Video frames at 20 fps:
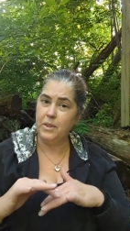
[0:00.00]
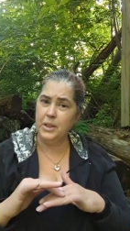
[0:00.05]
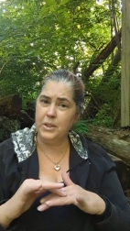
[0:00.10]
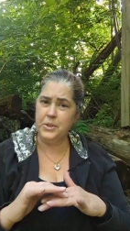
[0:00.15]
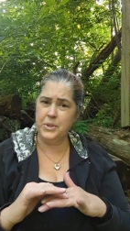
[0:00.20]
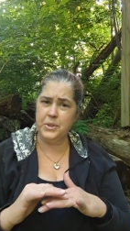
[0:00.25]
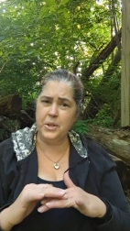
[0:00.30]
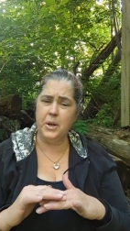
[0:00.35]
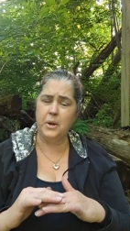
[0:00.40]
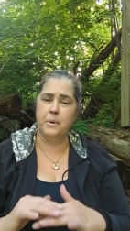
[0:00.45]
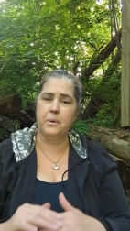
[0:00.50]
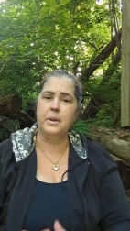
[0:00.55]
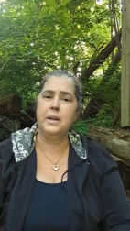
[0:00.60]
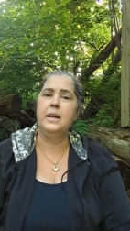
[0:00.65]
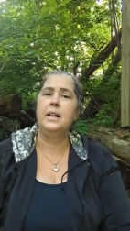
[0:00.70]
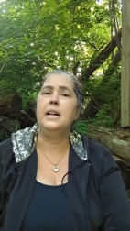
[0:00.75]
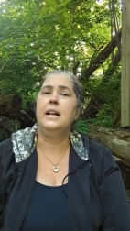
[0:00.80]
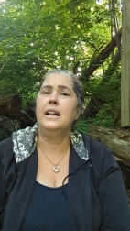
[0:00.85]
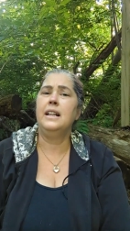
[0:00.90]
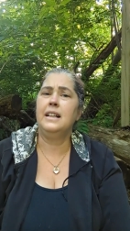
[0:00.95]
So,
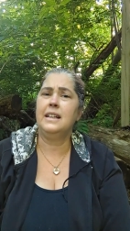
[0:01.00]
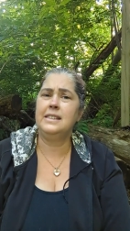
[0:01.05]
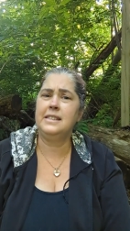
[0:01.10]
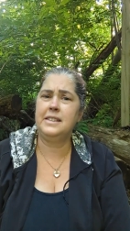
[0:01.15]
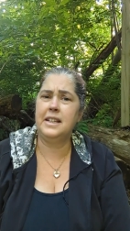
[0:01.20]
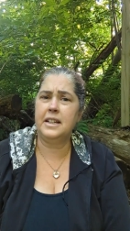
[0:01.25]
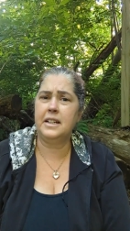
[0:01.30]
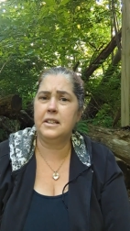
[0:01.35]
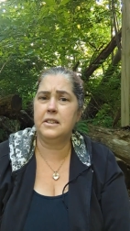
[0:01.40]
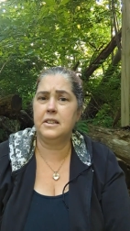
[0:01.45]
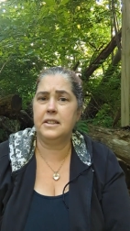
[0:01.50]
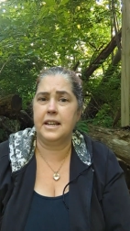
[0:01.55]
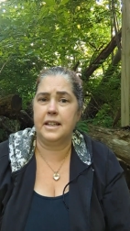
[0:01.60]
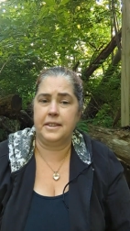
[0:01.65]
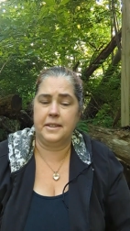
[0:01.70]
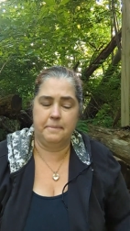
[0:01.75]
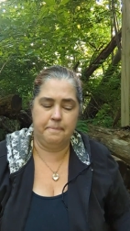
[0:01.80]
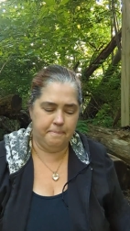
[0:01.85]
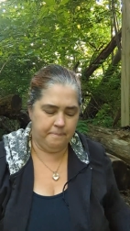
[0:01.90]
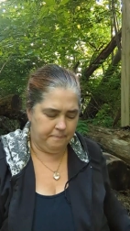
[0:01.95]
let's take a look at
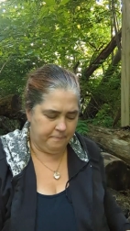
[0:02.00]
them.